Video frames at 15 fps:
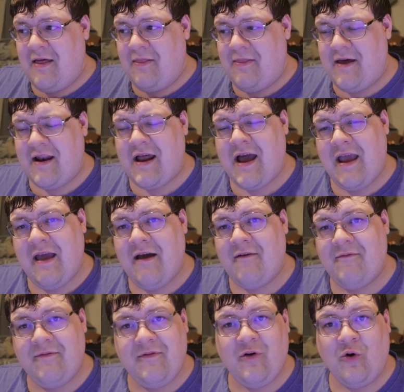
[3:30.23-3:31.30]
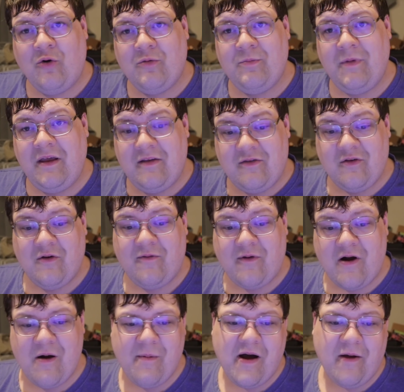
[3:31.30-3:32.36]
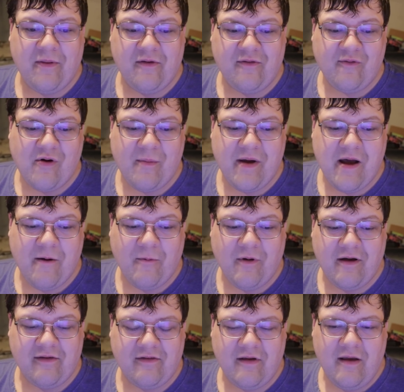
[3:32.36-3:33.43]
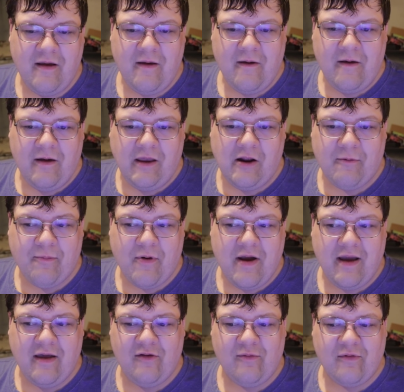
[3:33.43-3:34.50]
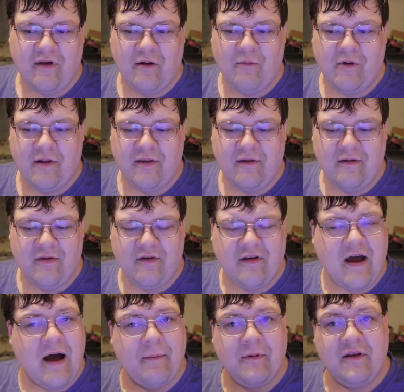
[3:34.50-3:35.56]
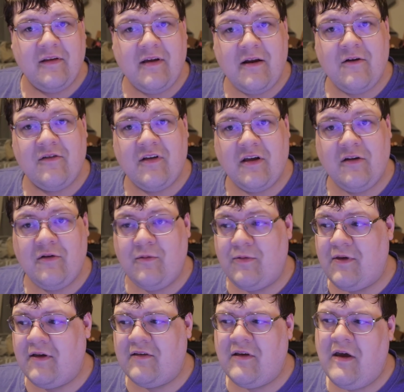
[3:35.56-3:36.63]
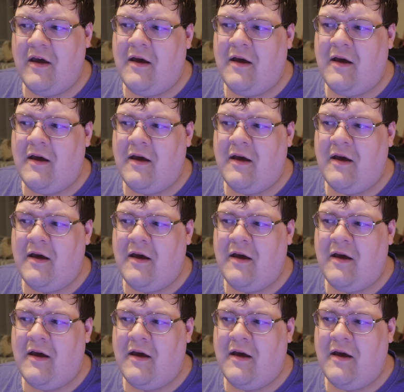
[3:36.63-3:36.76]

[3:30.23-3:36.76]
that I have told me so far about this format was you know, Prank-Kids was like one of the, the top contenders that could do things.